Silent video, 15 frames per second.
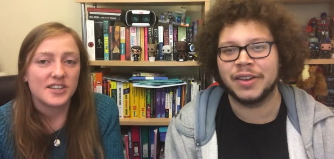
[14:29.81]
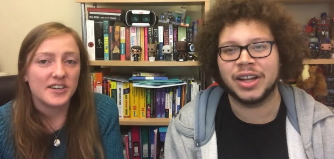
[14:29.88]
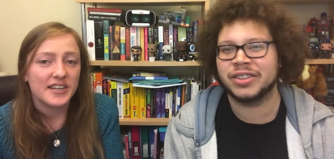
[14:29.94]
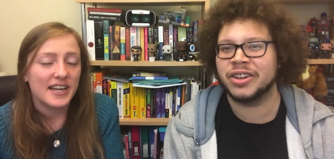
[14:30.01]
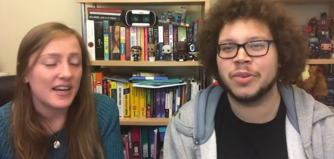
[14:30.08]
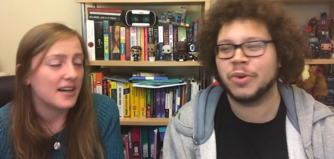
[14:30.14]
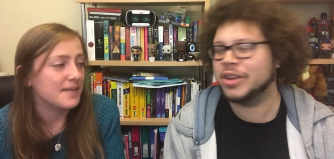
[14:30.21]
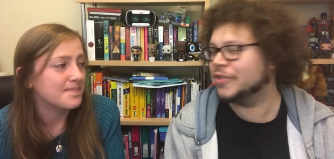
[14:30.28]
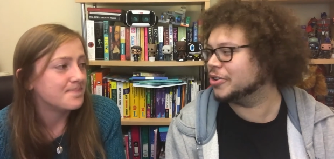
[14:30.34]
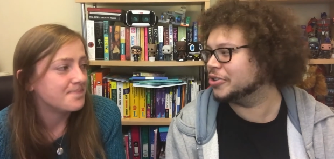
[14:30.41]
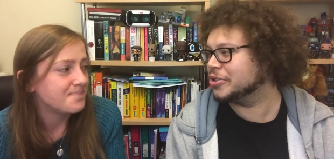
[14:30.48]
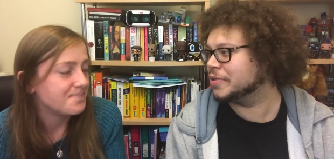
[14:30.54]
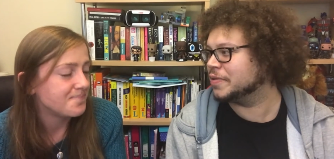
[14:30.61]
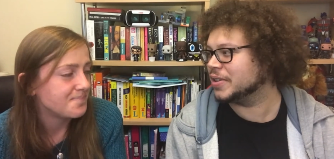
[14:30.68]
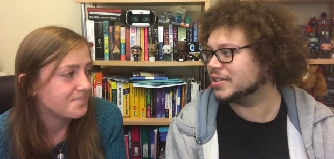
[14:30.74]
Speaker 1: I don't yeah. know why you
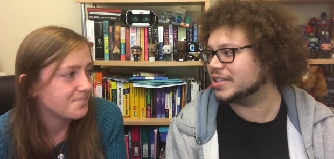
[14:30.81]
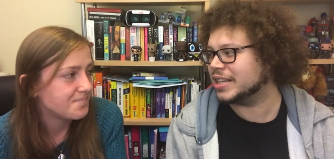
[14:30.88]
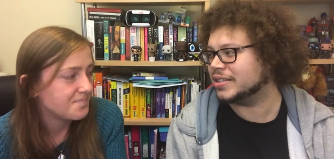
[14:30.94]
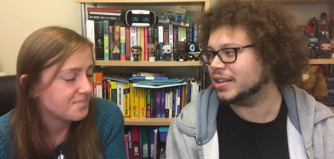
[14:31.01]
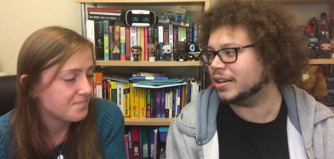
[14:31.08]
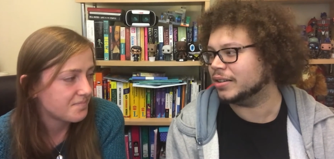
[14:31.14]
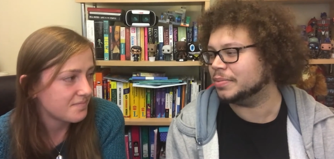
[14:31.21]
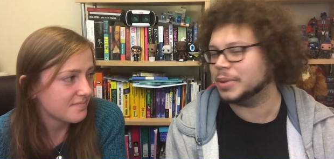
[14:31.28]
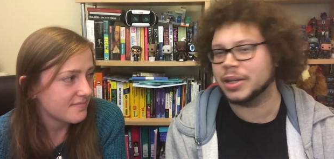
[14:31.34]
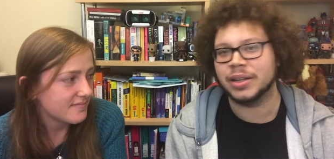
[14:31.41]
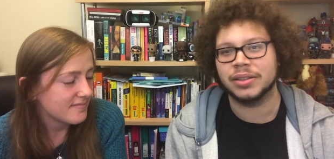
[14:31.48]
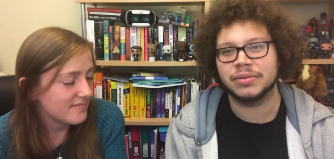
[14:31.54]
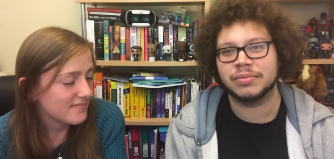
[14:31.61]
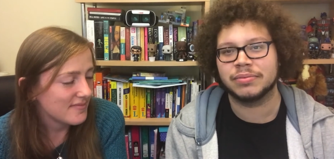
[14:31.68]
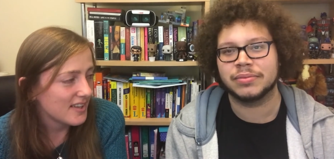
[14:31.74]
gotta do the falsetto,
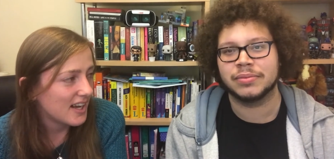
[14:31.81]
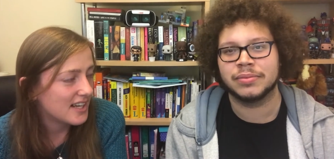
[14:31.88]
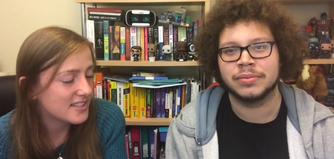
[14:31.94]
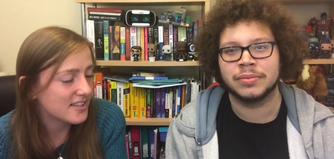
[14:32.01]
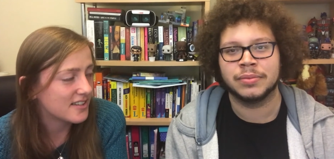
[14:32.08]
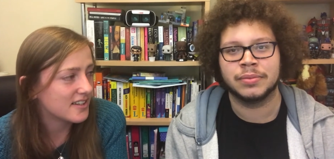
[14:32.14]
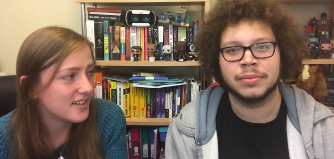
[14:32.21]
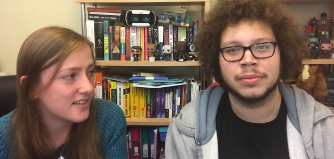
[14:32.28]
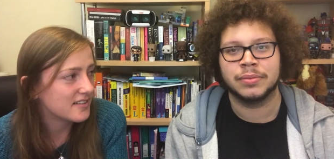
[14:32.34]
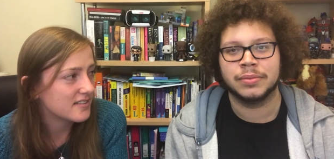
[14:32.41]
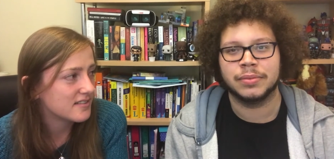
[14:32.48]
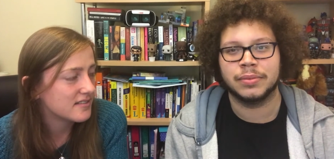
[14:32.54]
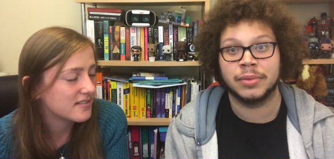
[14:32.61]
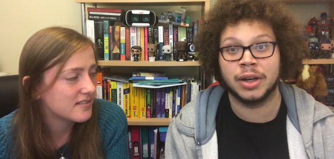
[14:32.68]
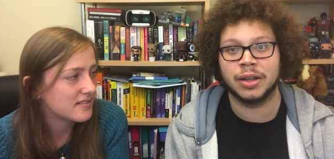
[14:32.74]
but... I don't
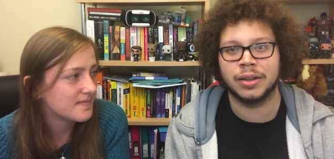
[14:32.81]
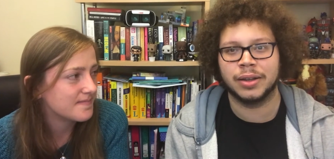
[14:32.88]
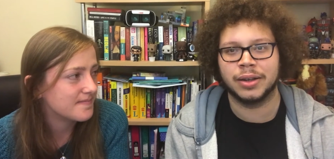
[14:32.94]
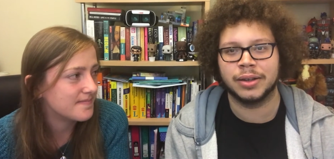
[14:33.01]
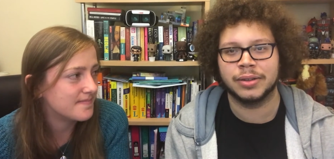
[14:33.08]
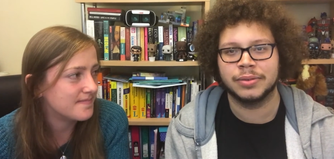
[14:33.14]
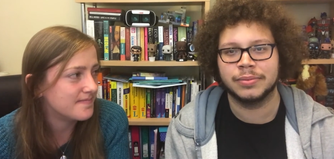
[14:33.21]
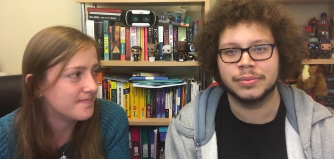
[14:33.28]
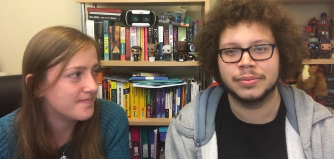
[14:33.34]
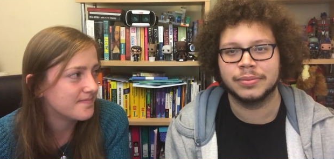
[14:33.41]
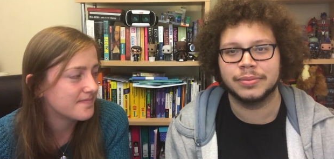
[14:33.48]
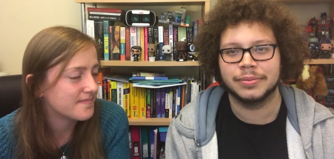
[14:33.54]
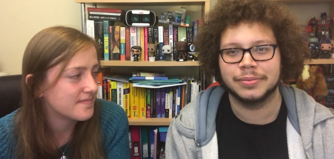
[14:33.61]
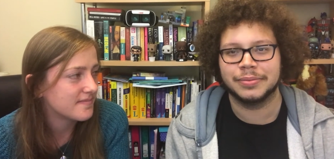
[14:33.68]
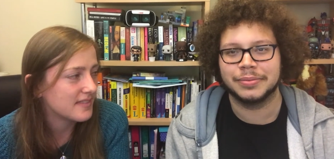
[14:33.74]
know. Mother!
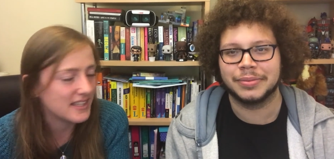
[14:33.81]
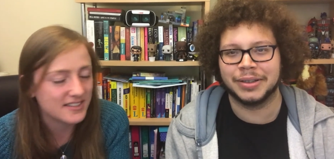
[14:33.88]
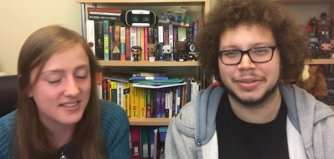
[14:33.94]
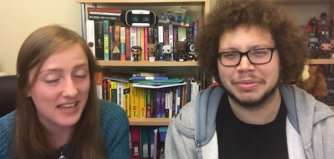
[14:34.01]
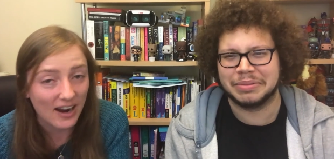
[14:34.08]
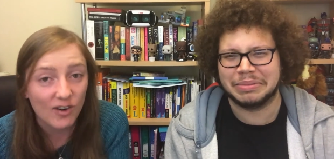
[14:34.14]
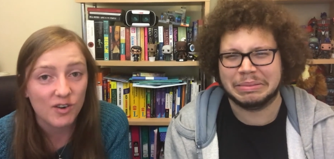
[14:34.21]
That's